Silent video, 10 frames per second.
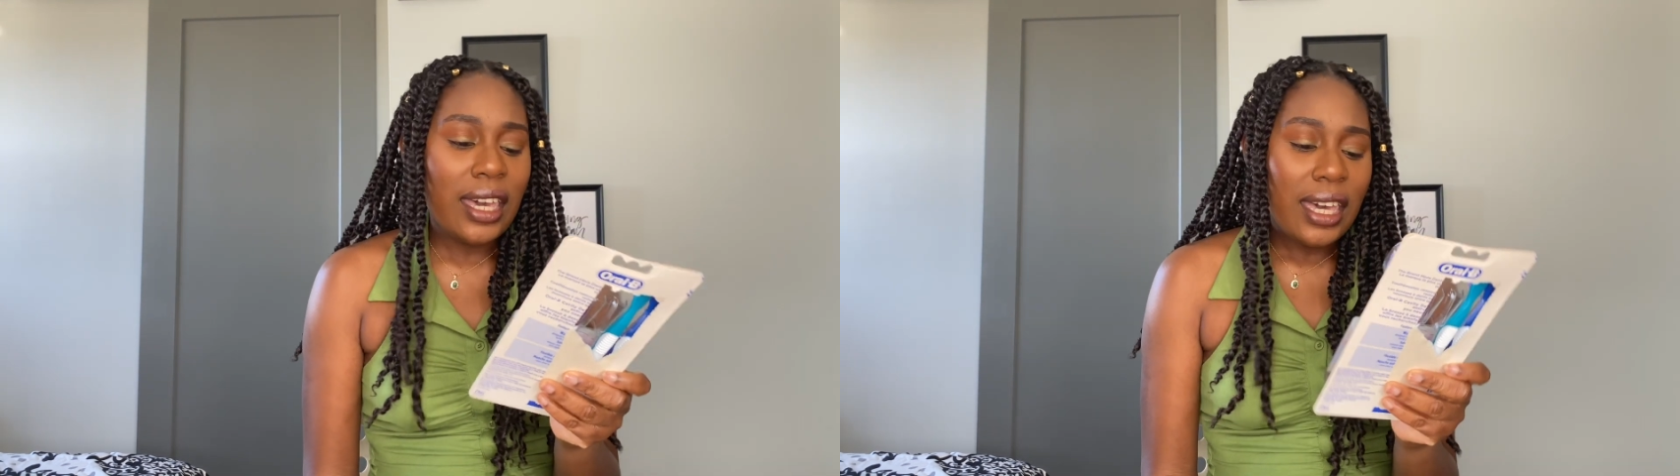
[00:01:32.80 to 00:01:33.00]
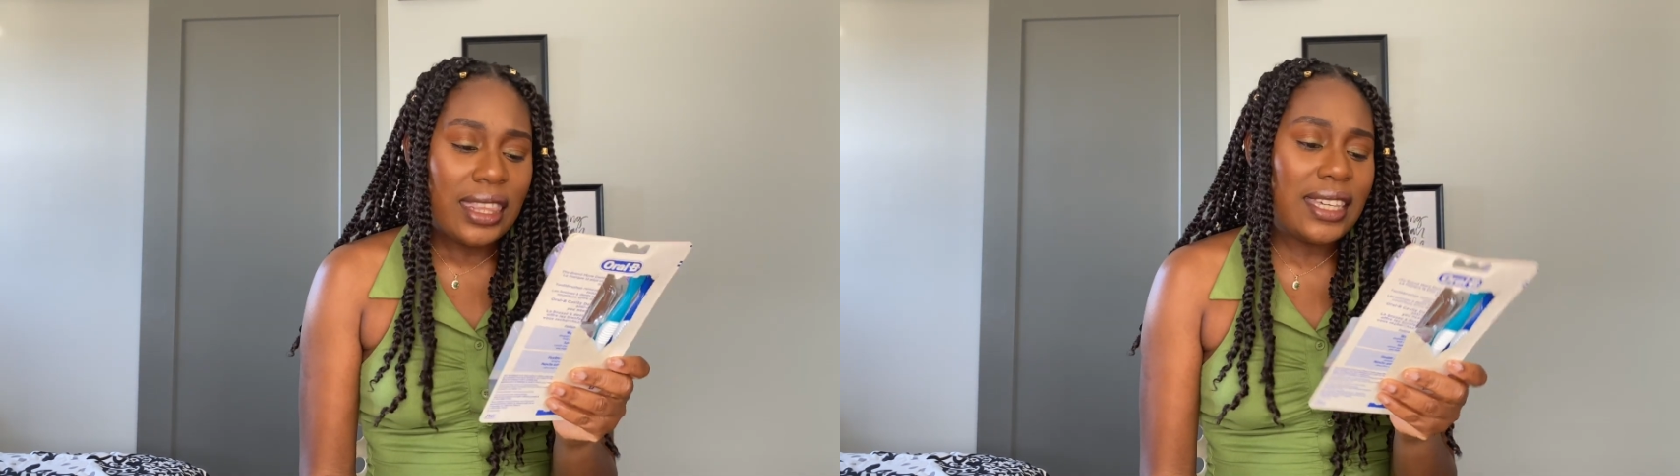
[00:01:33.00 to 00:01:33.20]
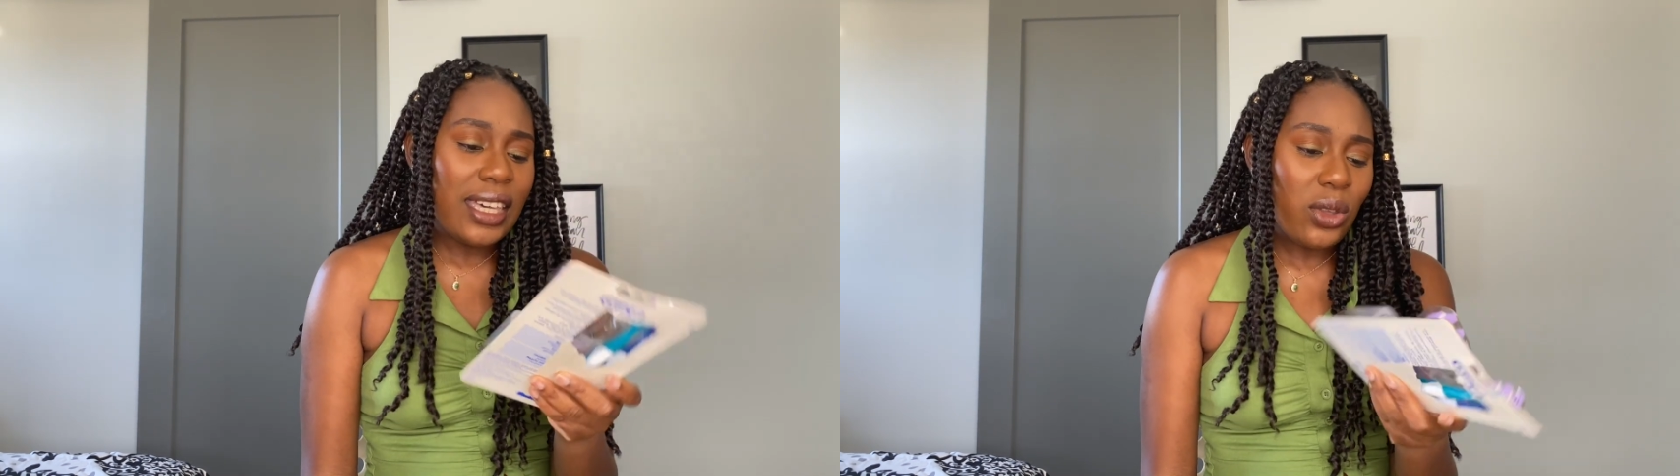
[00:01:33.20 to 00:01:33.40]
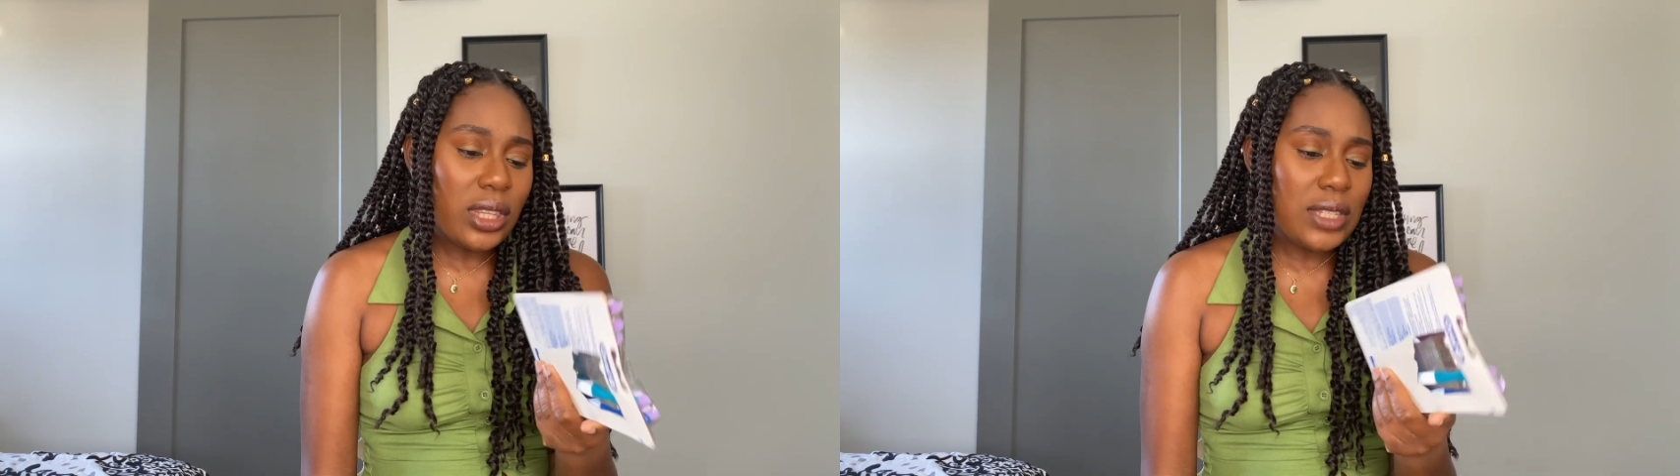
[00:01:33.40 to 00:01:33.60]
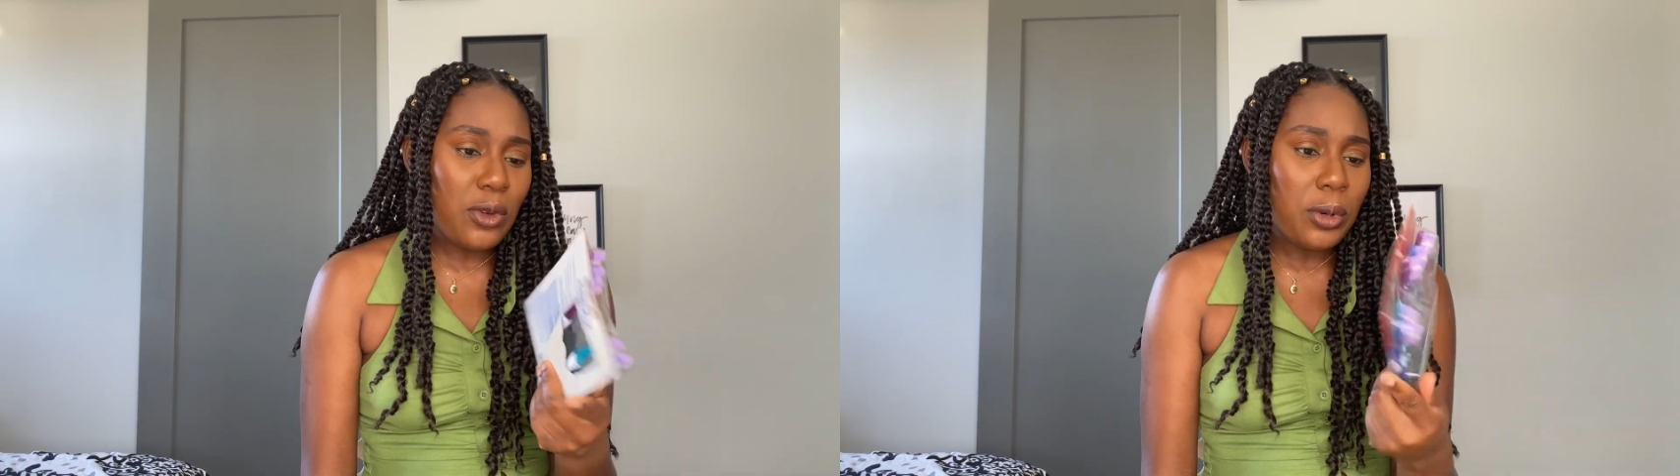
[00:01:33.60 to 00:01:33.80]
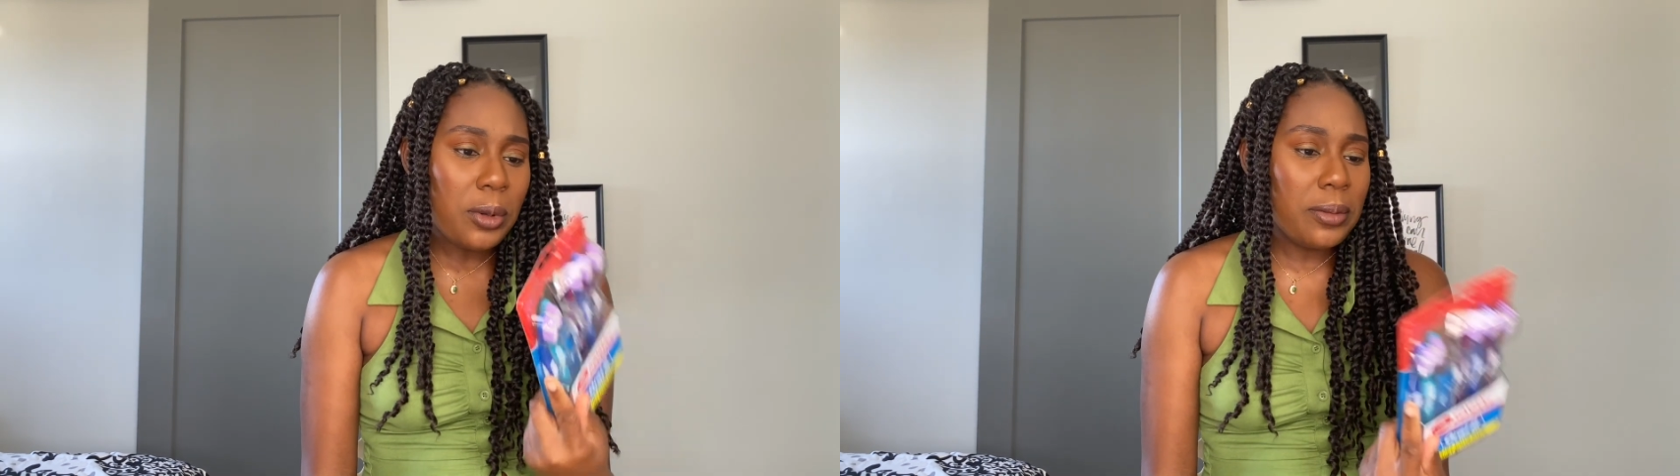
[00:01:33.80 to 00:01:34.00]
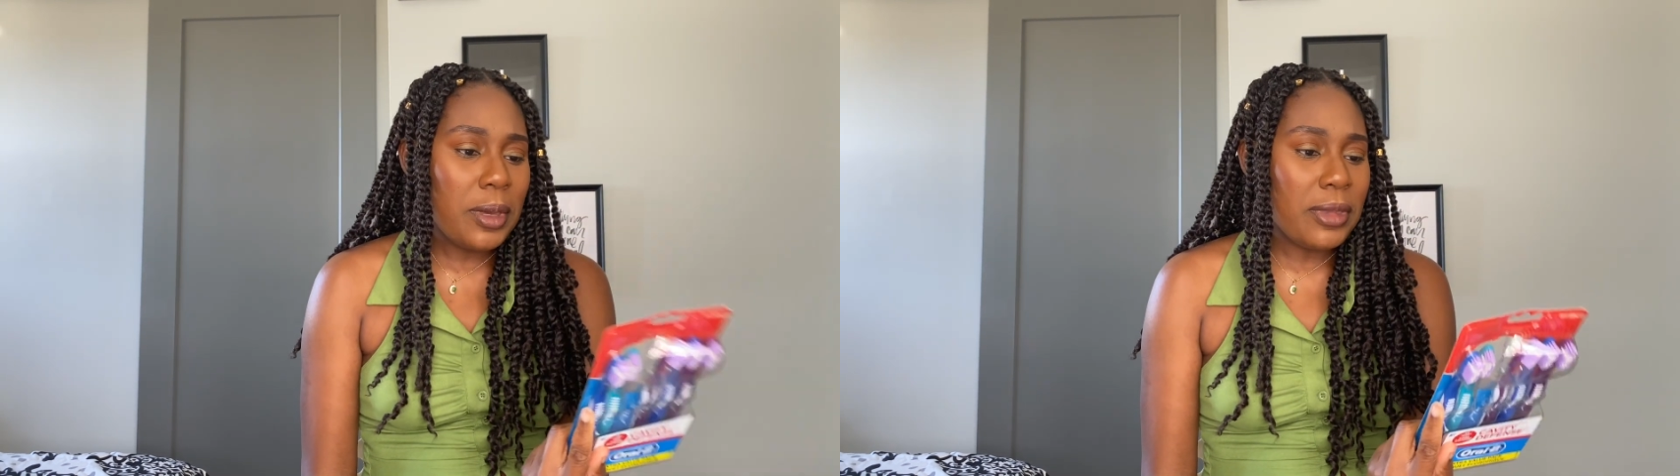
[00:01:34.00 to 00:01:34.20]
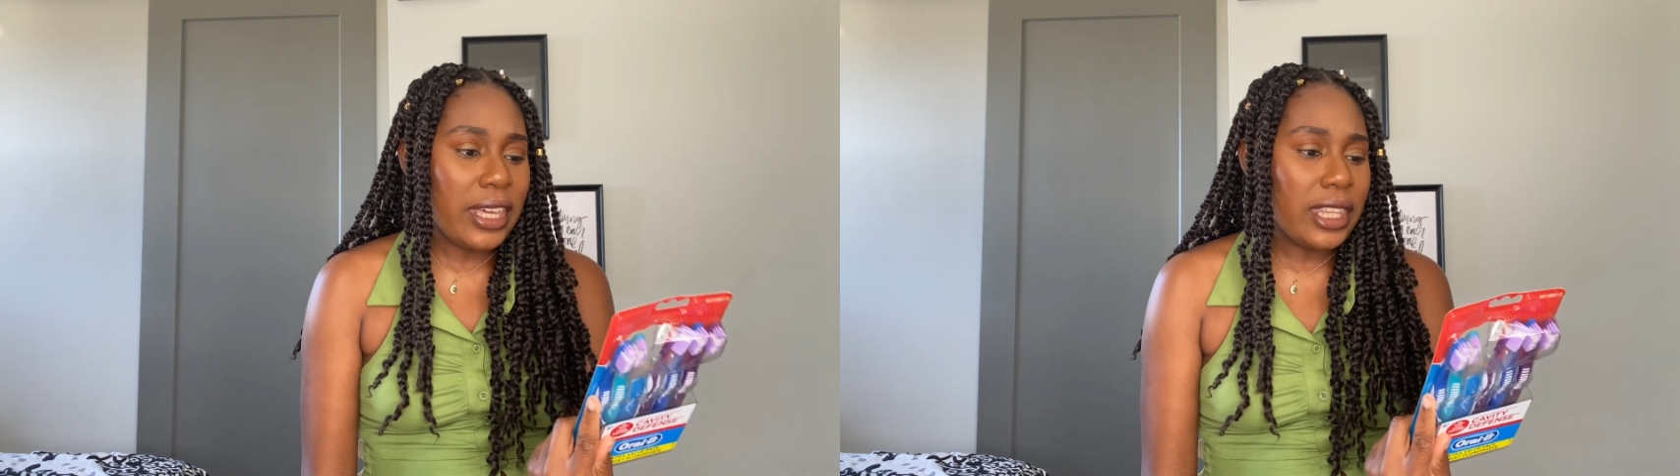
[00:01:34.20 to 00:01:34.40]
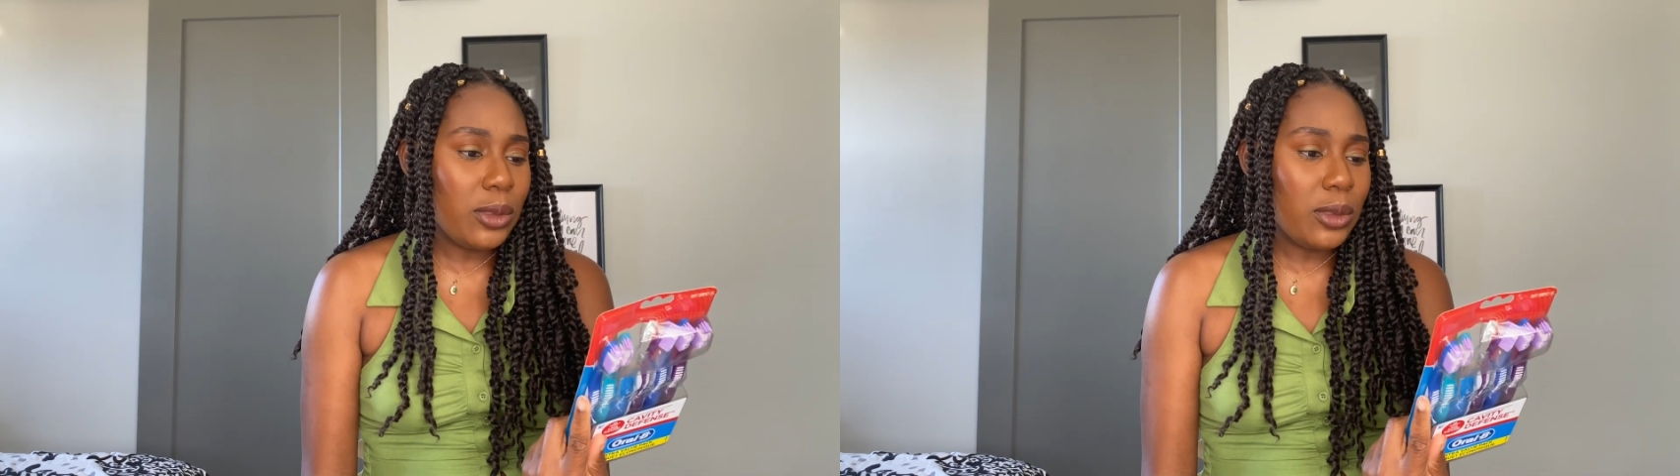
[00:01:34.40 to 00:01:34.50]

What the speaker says: I think I got this for probably maybe like